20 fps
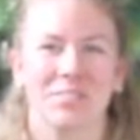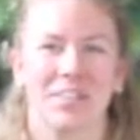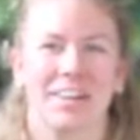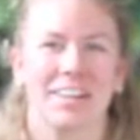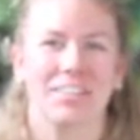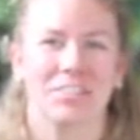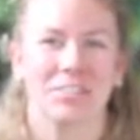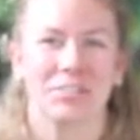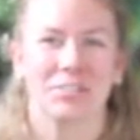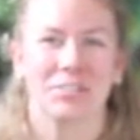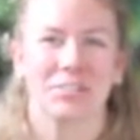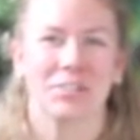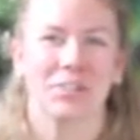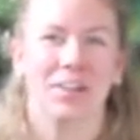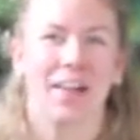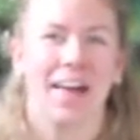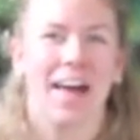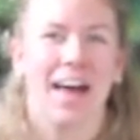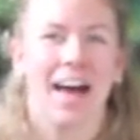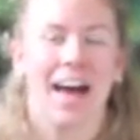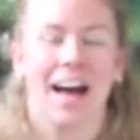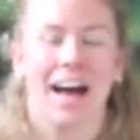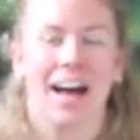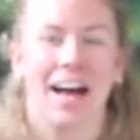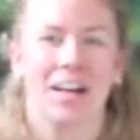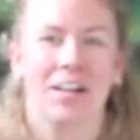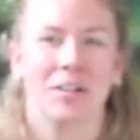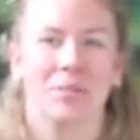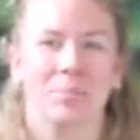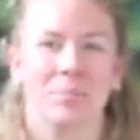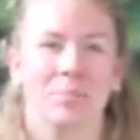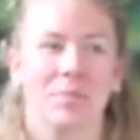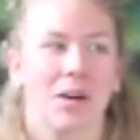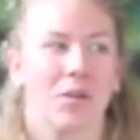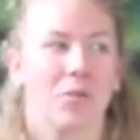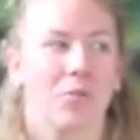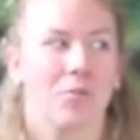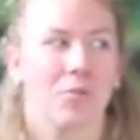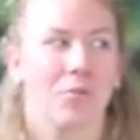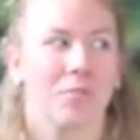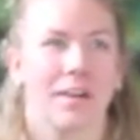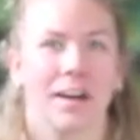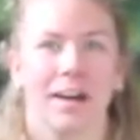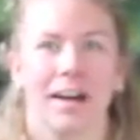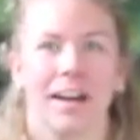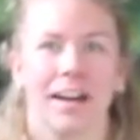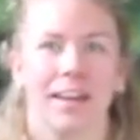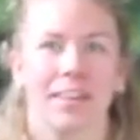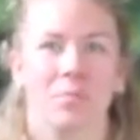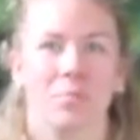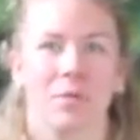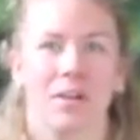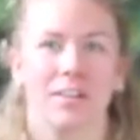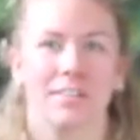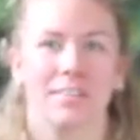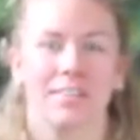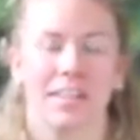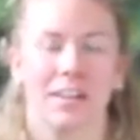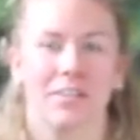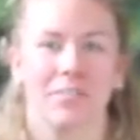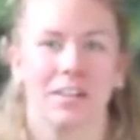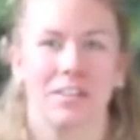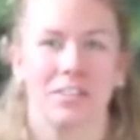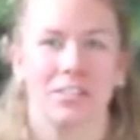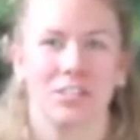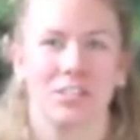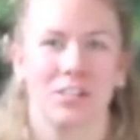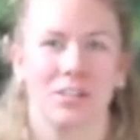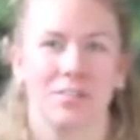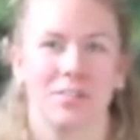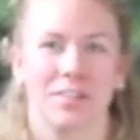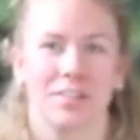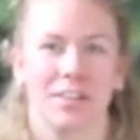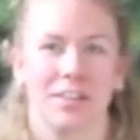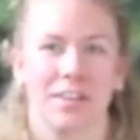Rachel. Another pose that I wanted to do with